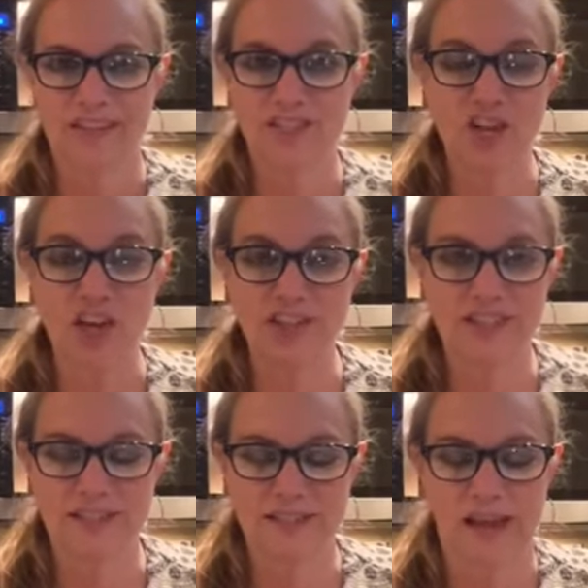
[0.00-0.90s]

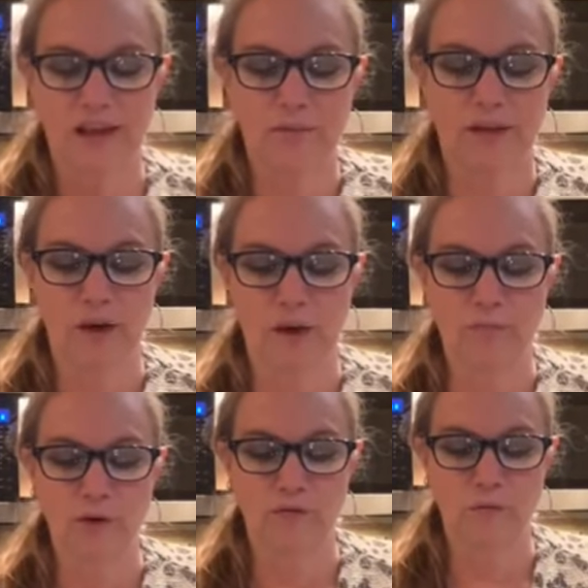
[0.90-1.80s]
doneness and, you know, and
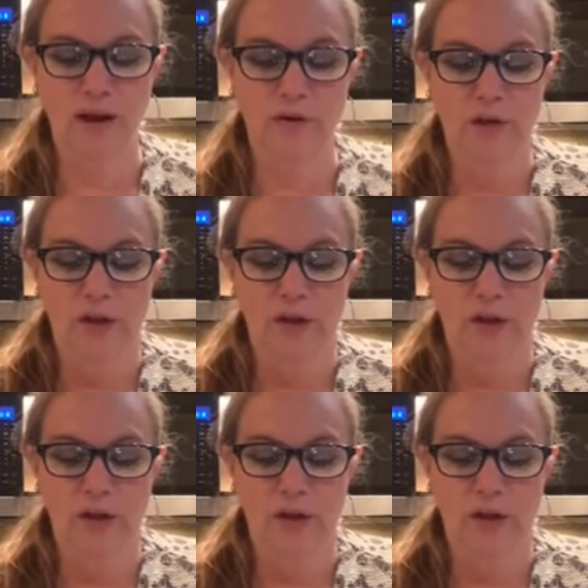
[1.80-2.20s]
moved around.